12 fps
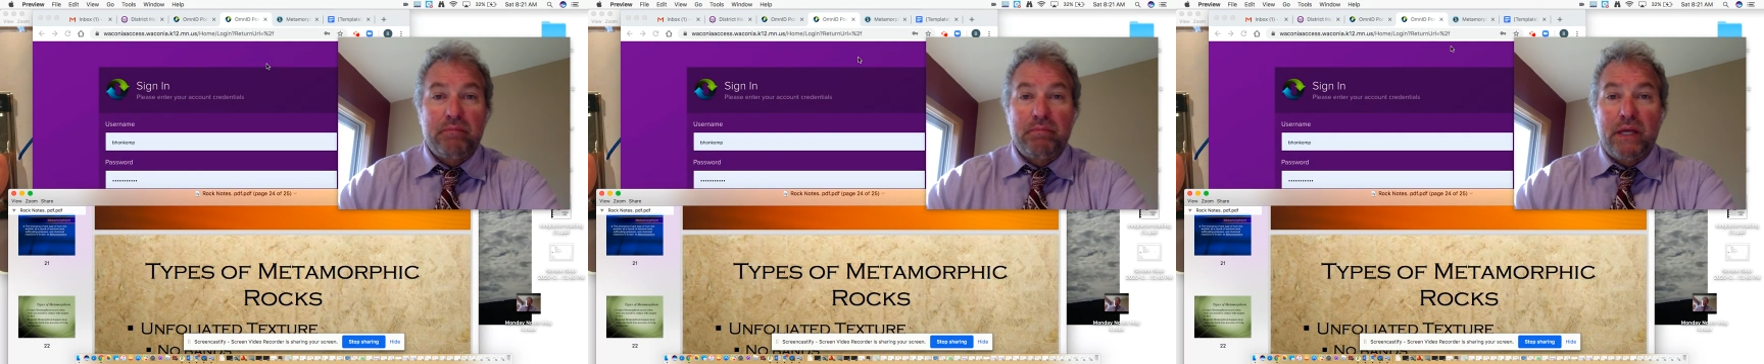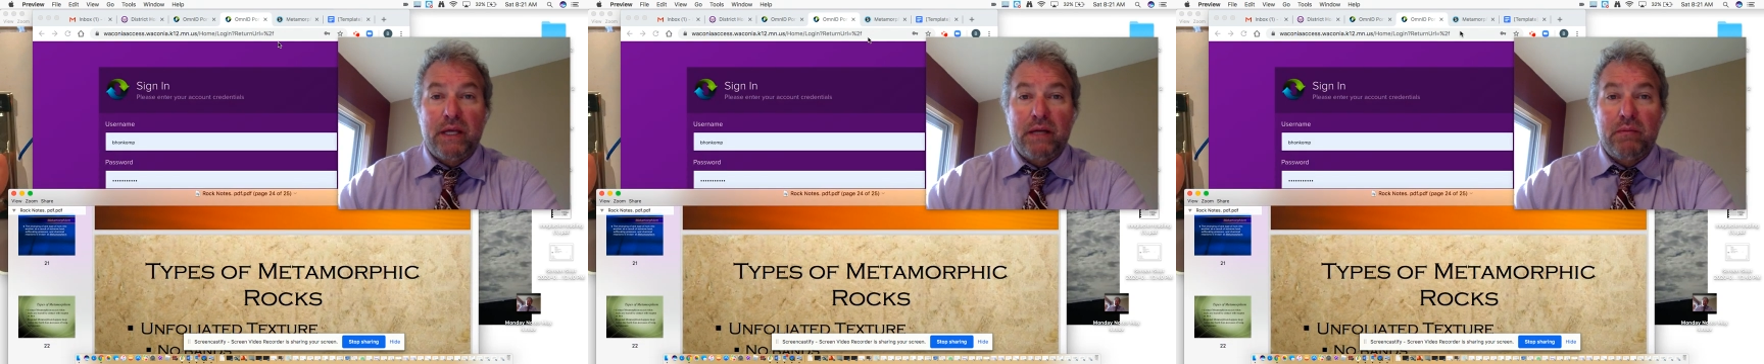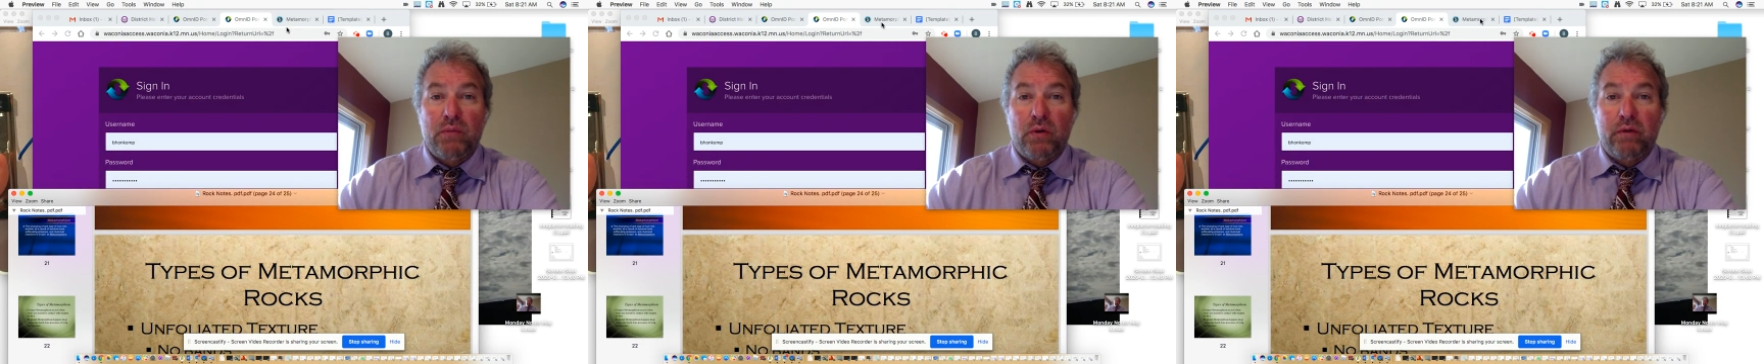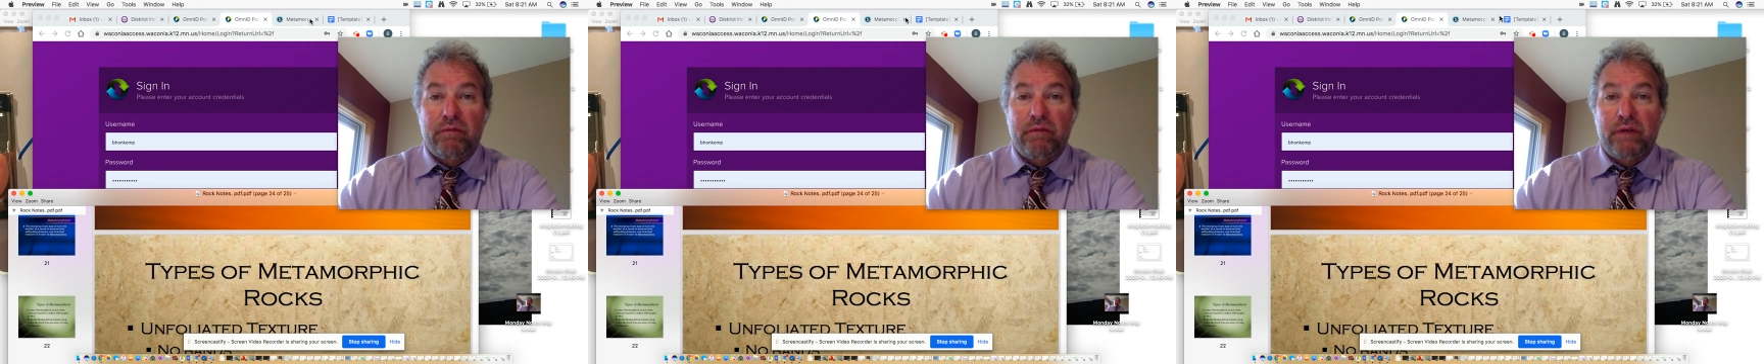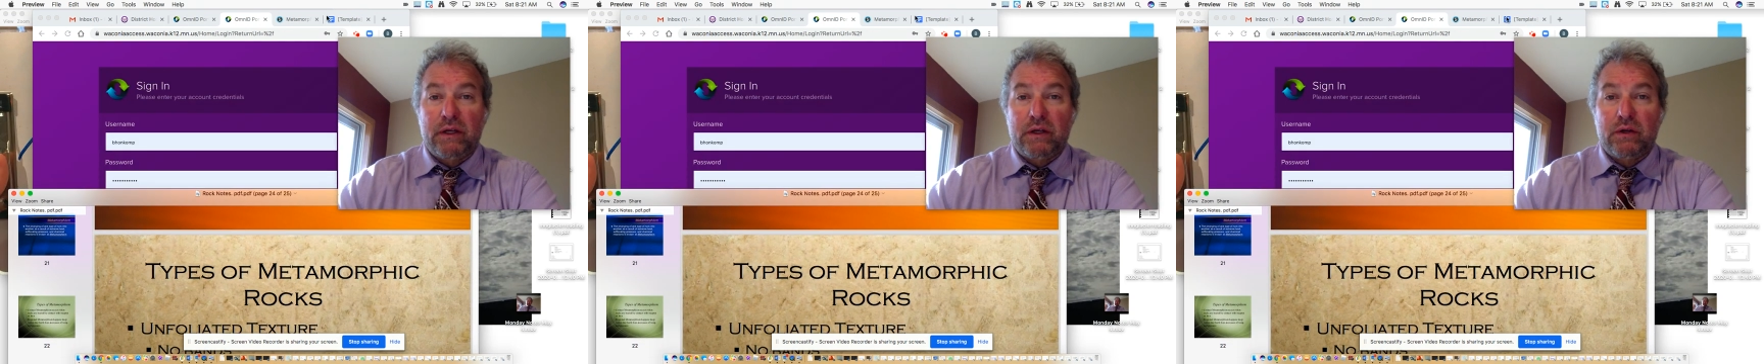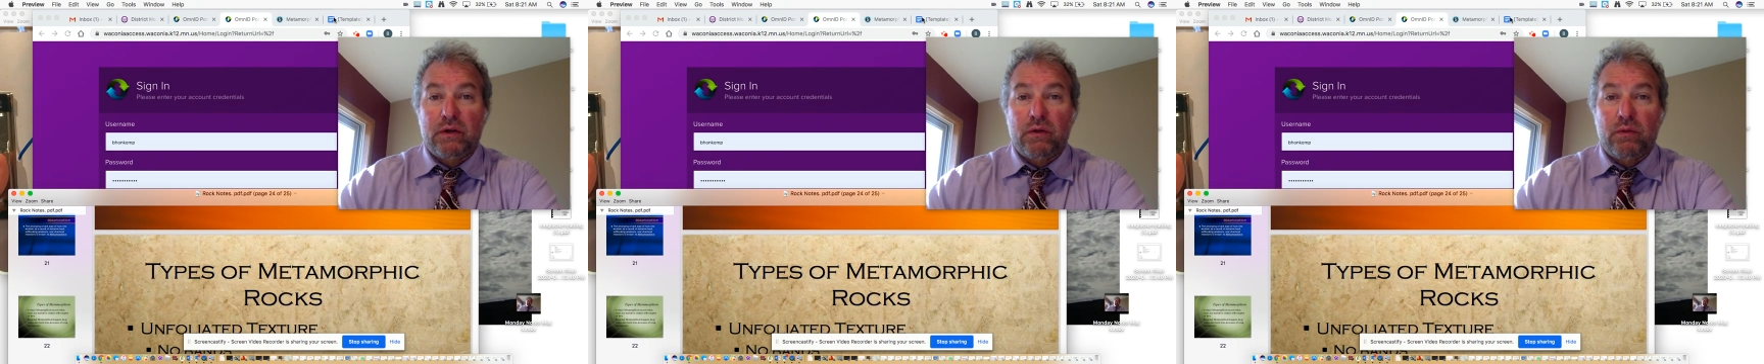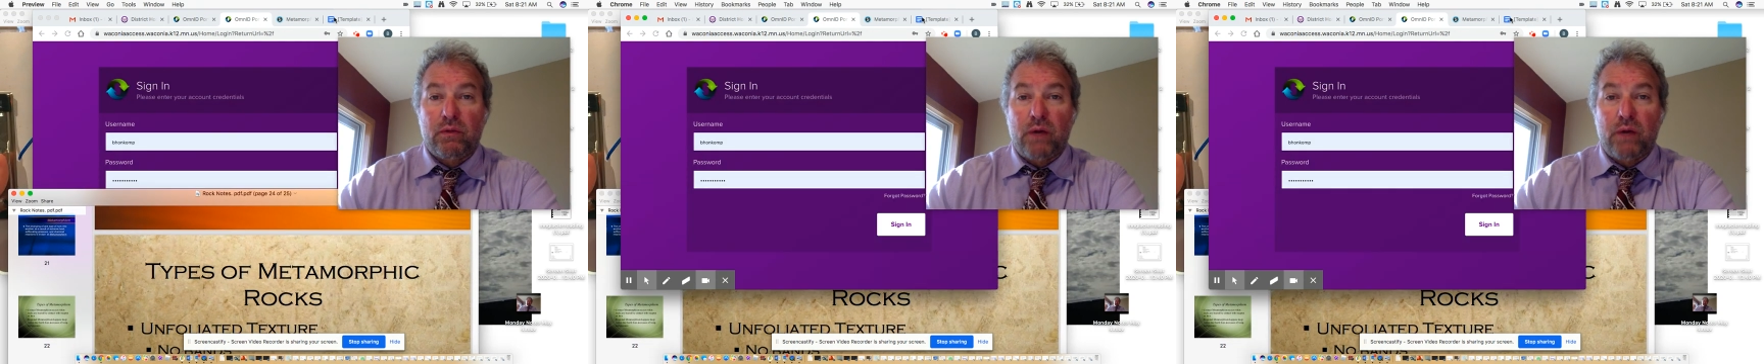metamorphic rock